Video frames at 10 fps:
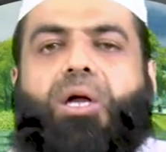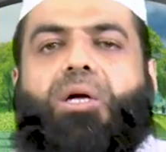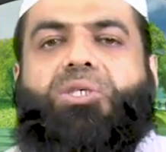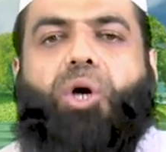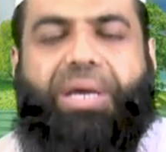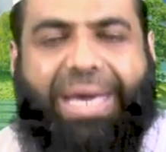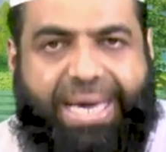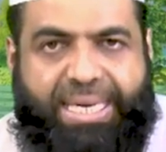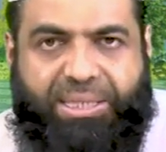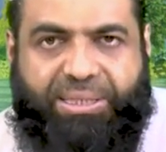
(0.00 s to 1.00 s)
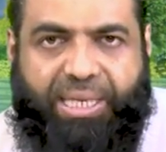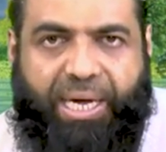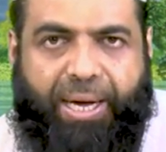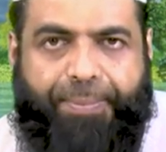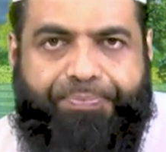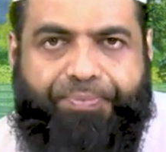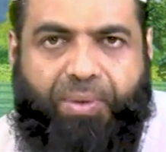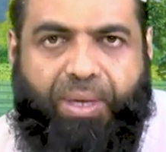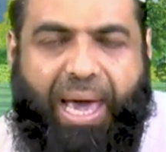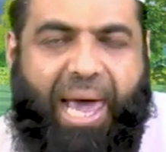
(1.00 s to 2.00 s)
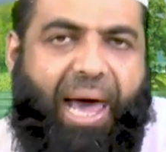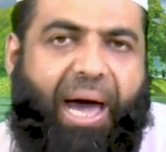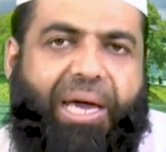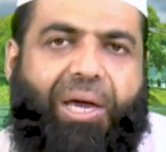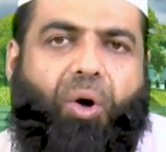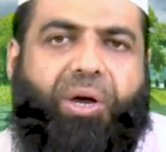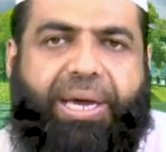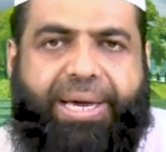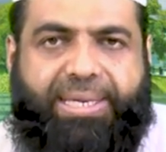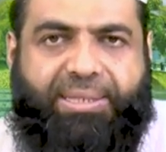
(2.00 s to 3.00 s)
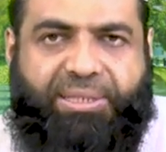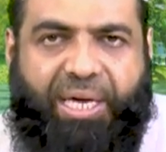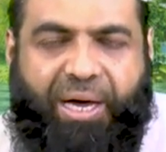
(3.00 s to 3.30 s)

So his ally or his